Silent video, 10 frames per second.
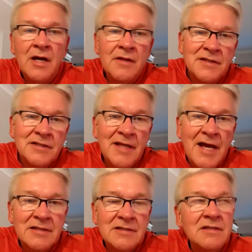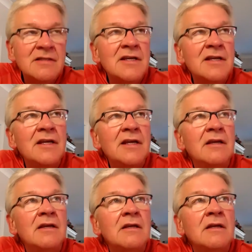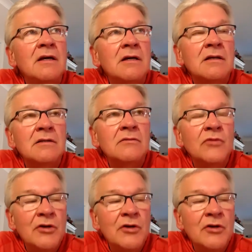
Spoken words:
This last Sunday, we